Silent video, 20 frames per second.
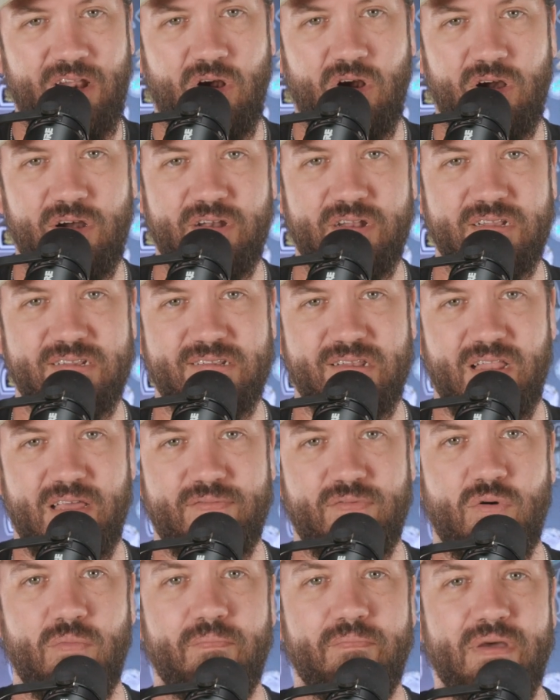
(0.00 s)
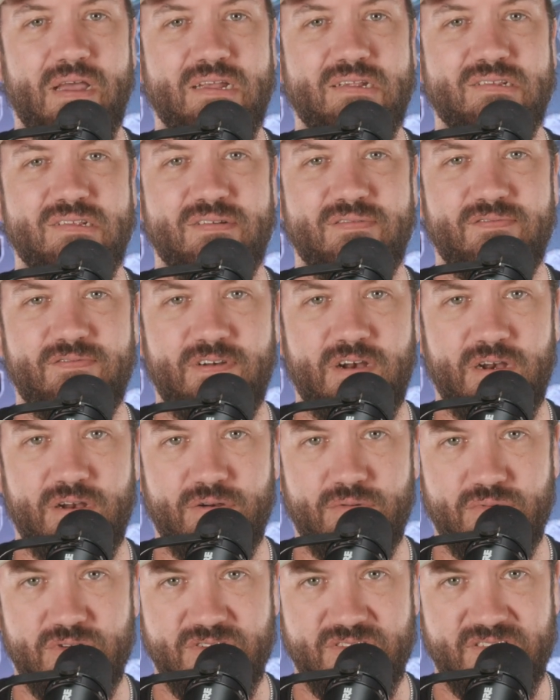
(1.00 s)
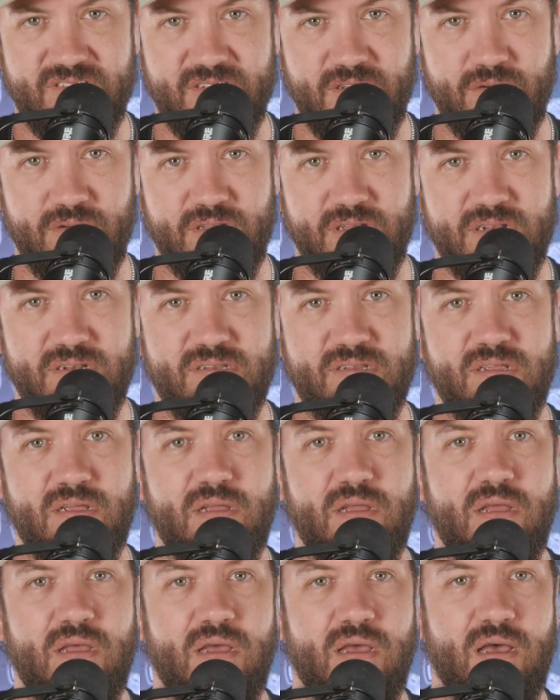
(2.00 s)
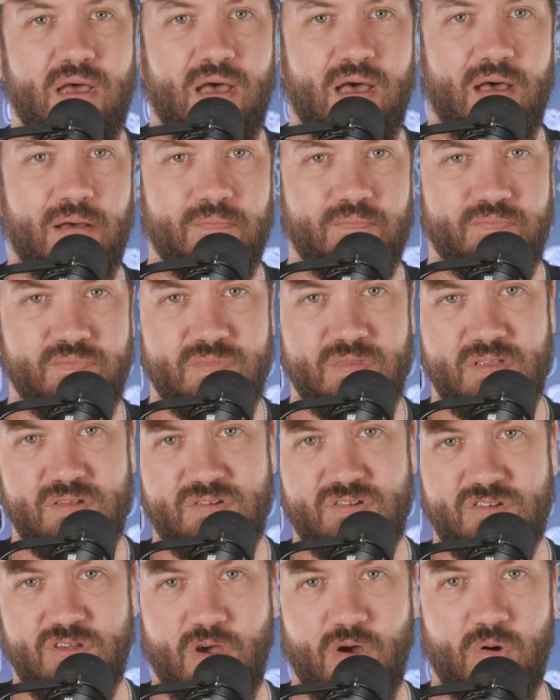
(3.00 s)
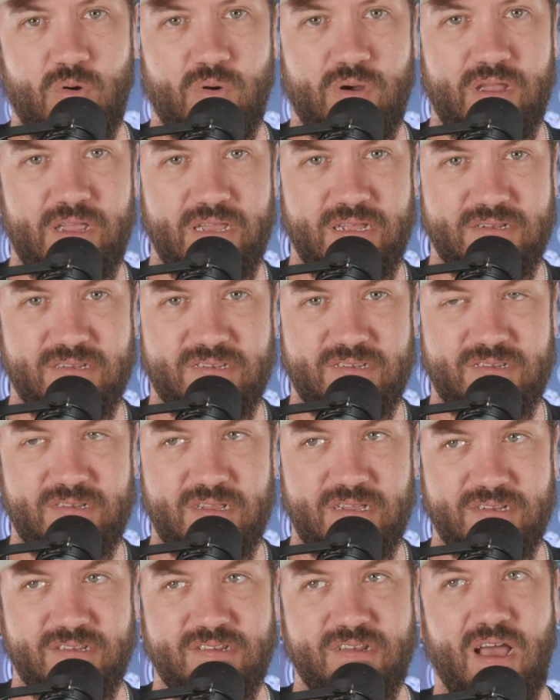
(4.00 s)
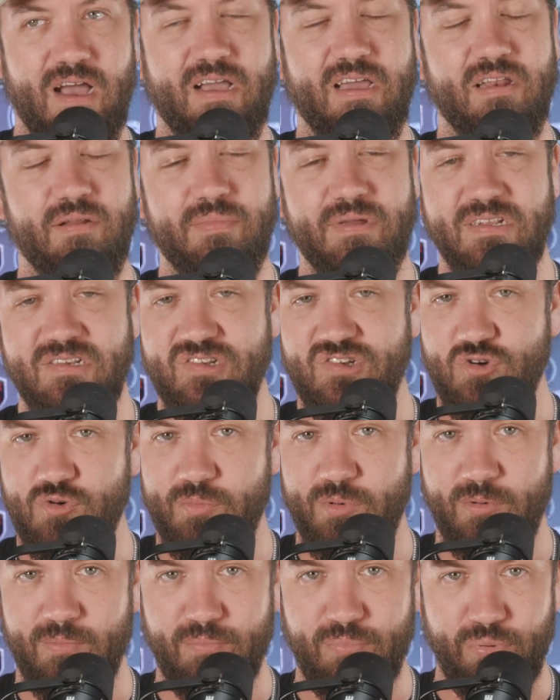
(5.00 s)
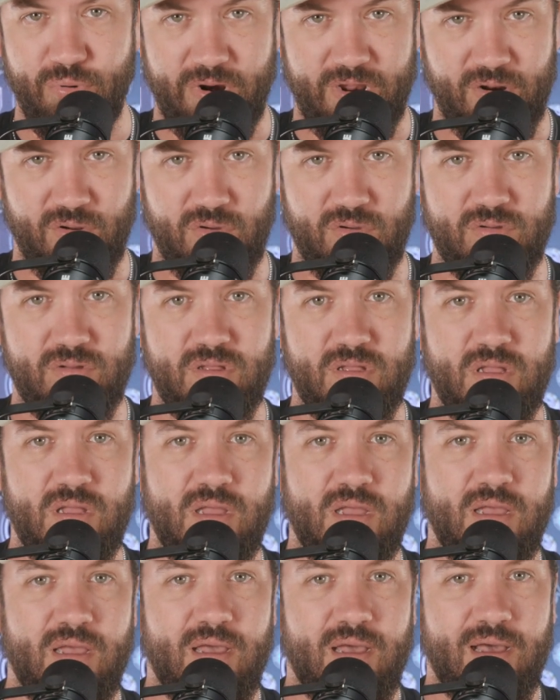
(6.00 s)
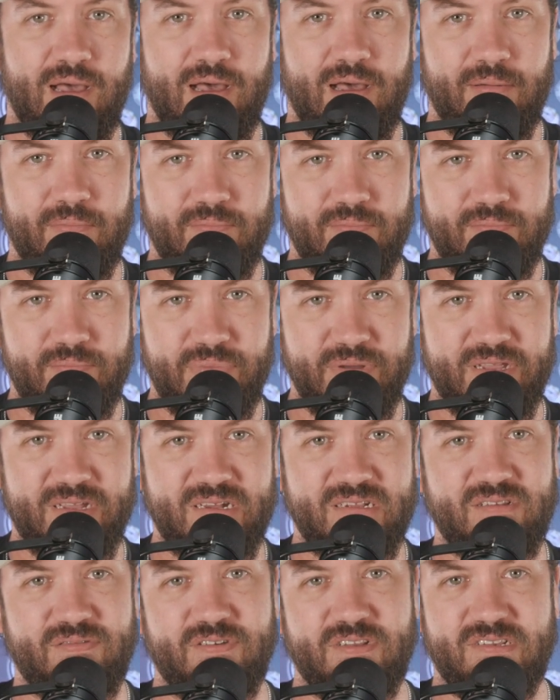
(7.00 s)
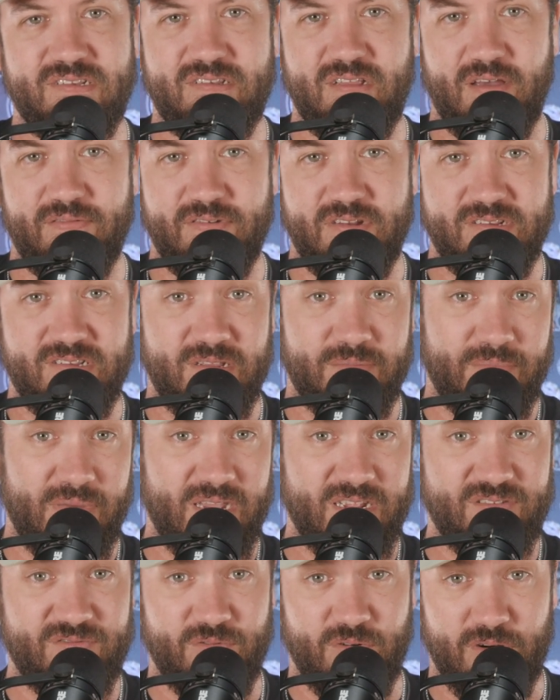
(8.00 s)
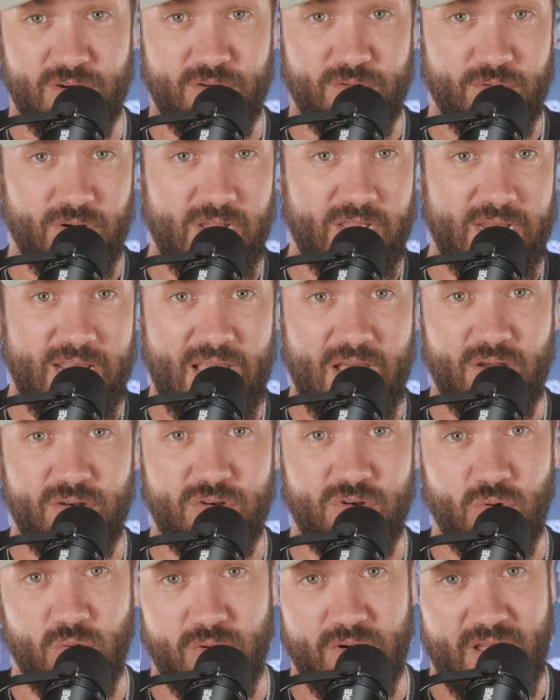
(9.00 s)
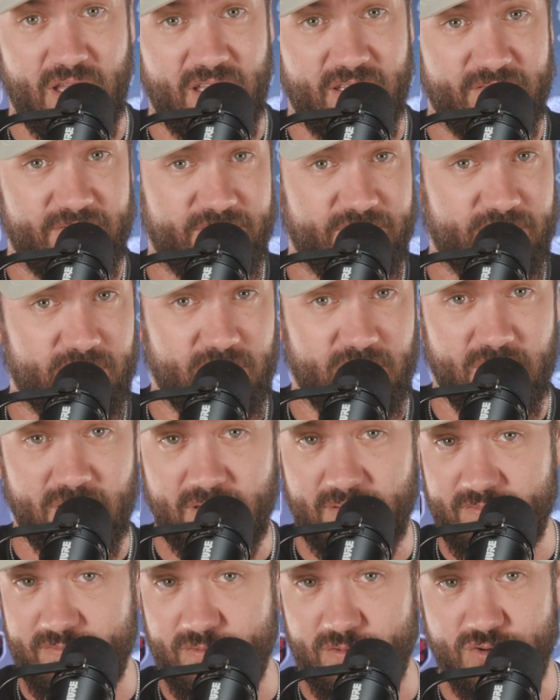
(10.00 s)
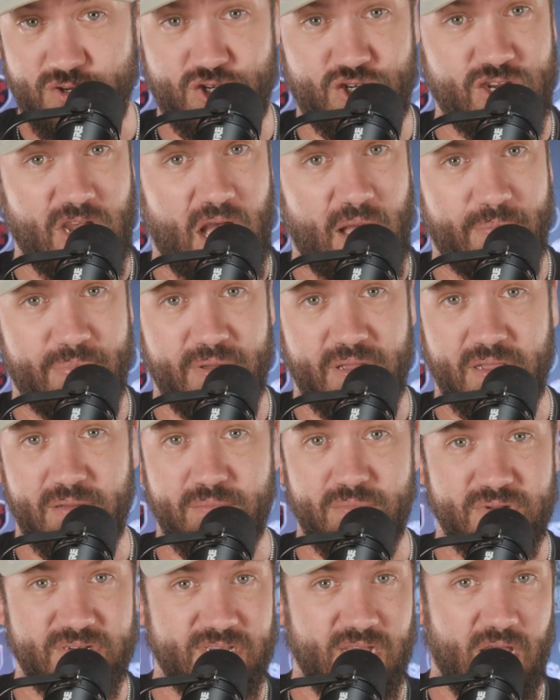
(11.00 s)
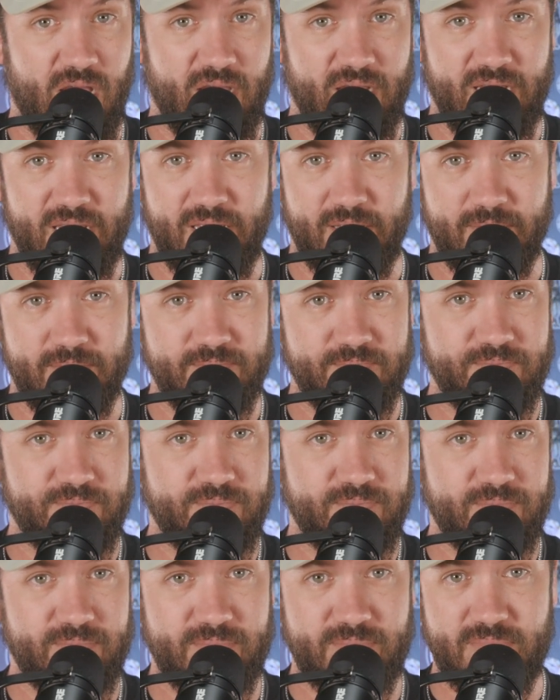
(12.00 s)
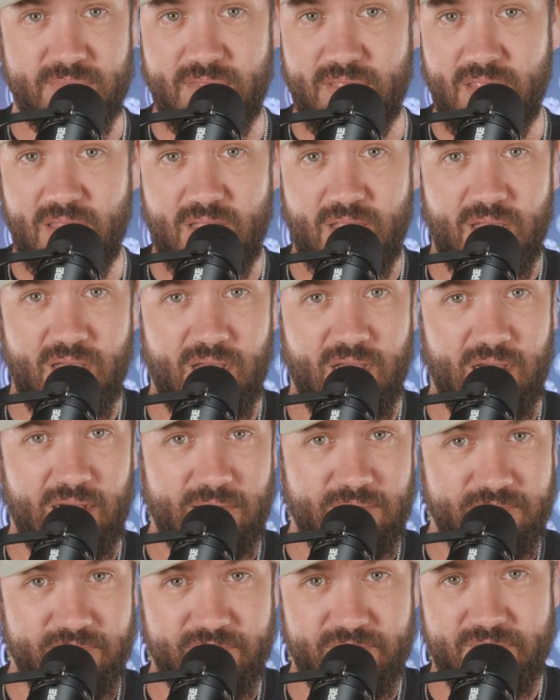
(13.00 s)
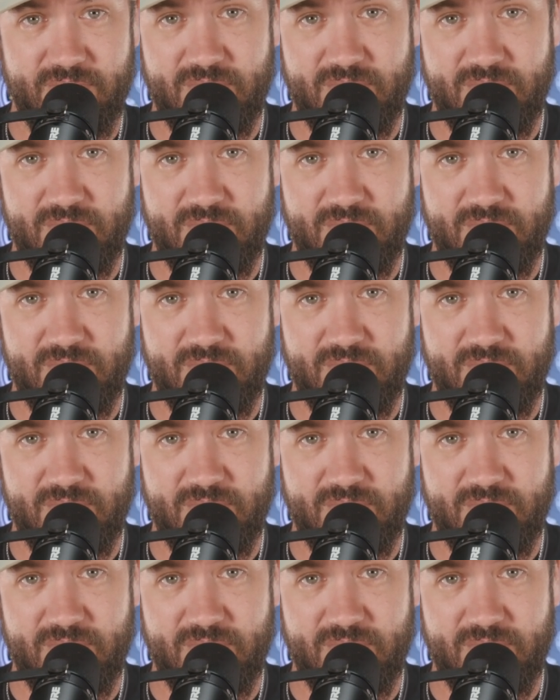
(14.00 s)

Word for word: hardness level makes it very resilient. Um, so it's it's not going to be super brittle. Uh, because of its toughness, it makes for a great outdoor knife for chopping, batoning, um,